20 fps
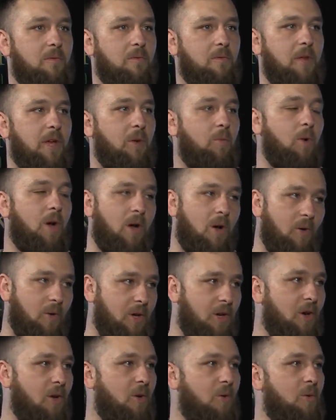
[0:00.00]
like, well,
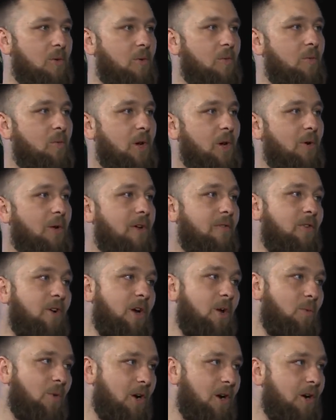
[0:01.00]
you know, we don't have
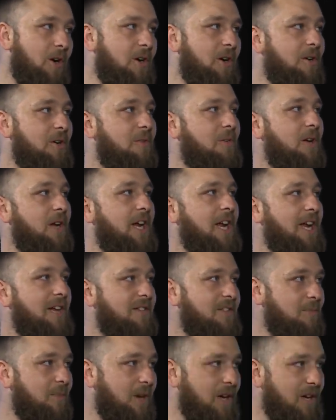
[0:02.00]
running water and I can't
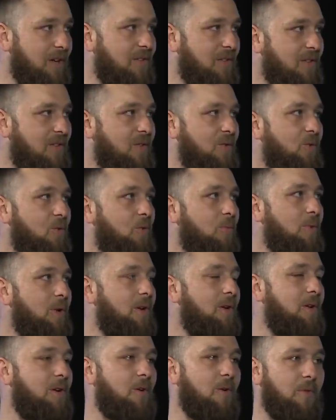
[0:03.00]
send my kids to school,
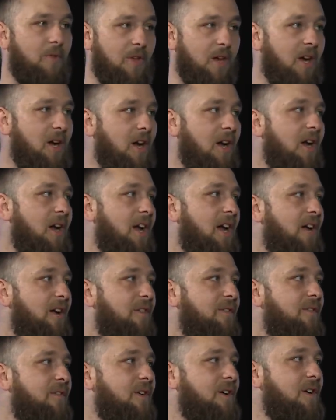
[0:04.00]
but, you know, thank God I
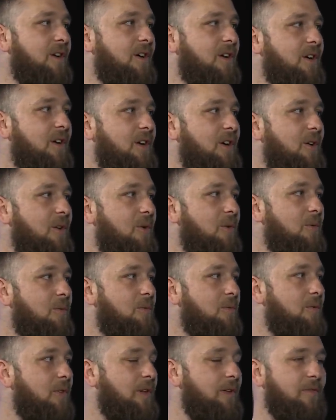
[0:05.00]
have, you know,
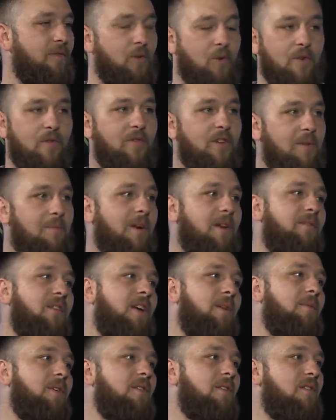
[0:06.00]
like food to feed my
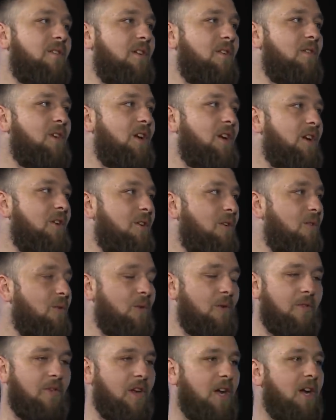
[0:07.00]
family this evening, and
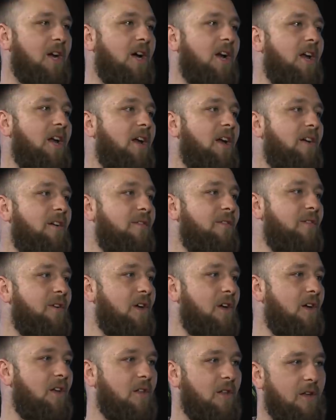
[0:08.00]
or thank God I have
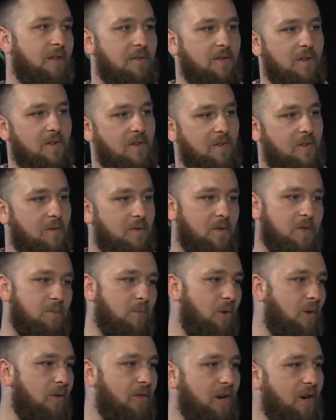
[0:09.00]
like this
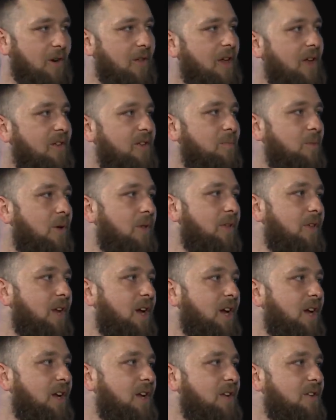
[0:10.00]
small thing or that small
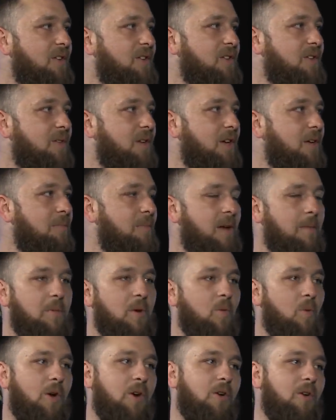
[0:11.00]
thing. And it made me
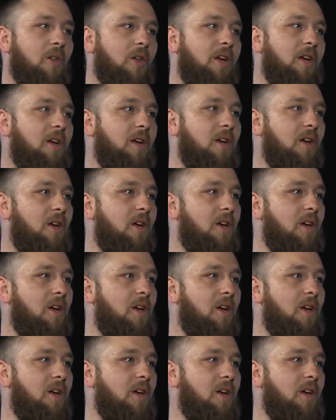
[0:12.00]
wonder, like,